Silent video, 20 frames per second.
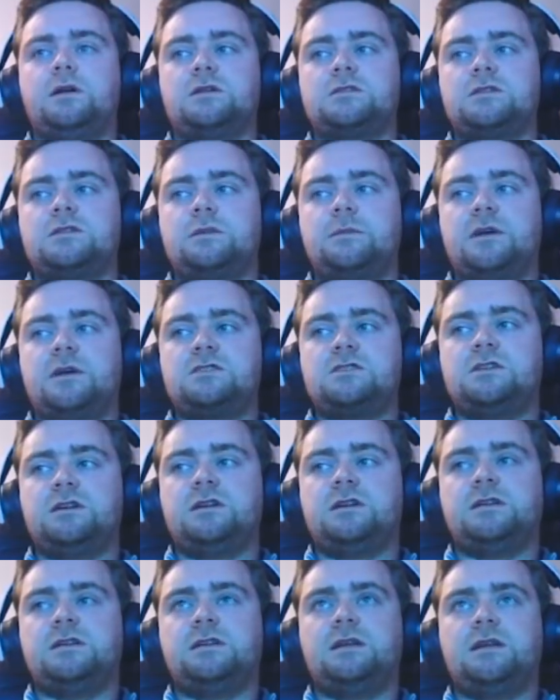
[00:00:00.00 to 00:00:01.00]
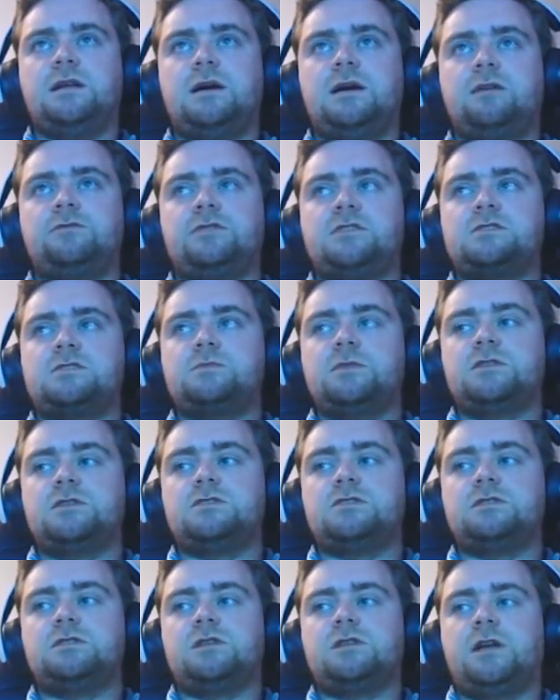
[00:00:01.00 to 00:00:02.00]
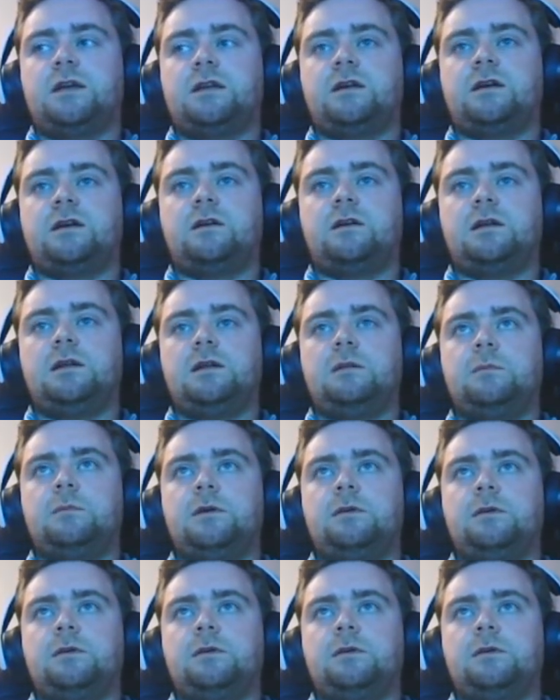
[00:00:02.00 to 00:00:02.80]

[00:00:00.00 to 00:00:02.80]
I'm actually going to deal off this pitch 9 iron a little bit.